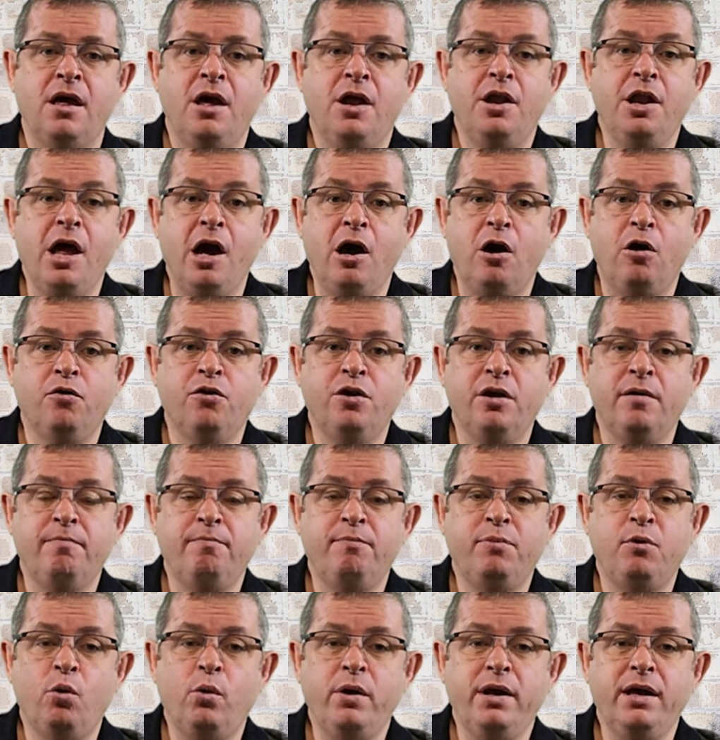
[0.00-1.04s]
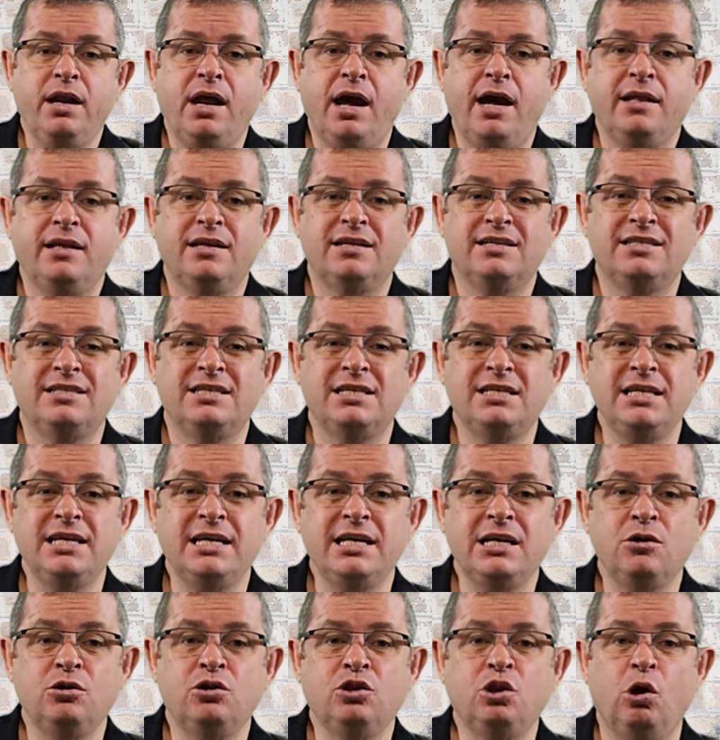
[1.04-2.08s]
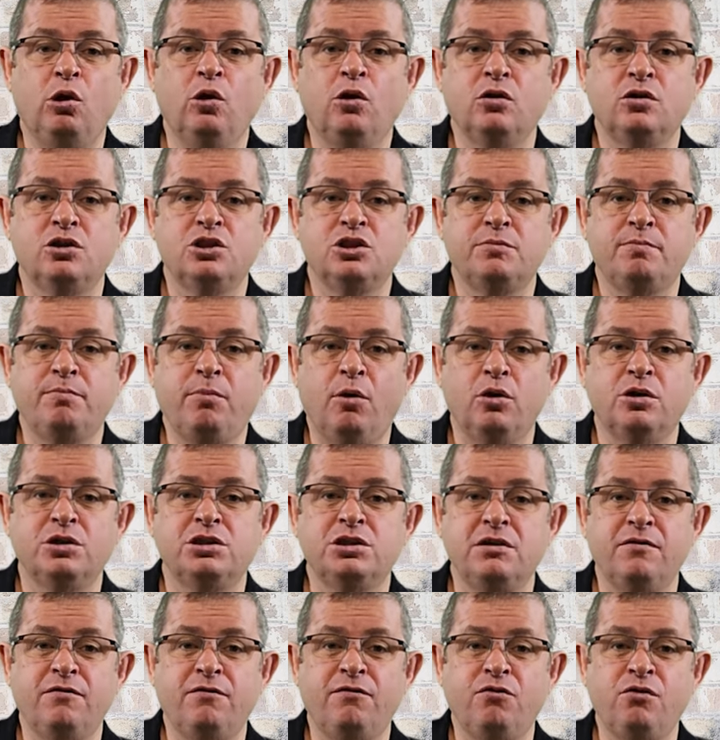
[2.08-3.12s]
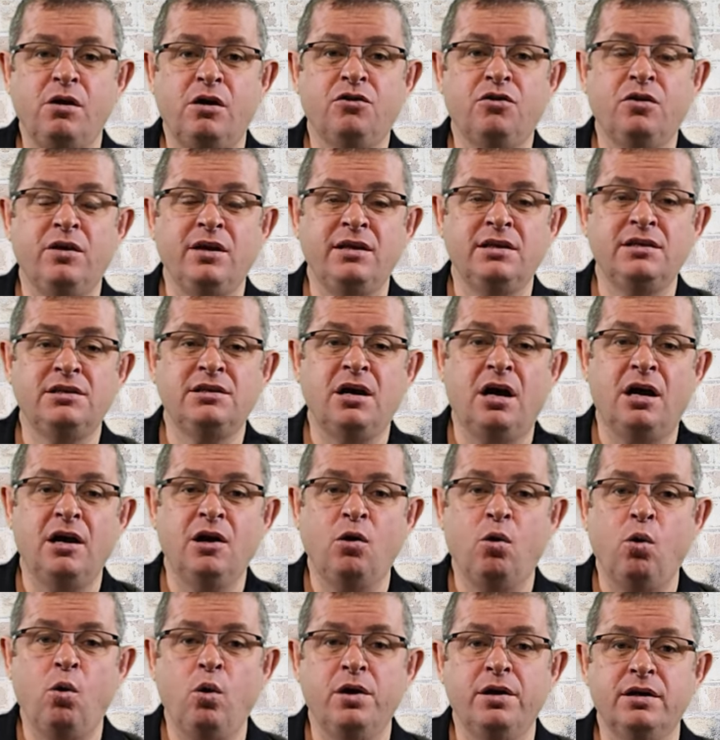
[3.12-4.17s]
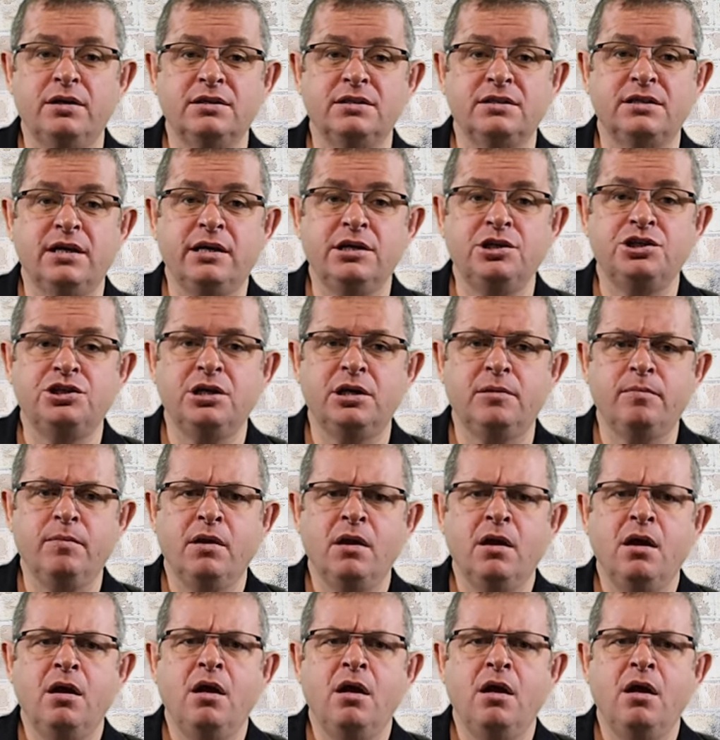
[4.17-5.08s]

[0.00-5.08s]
Now, the employer had a zero tolerance policy throughout the entire organization,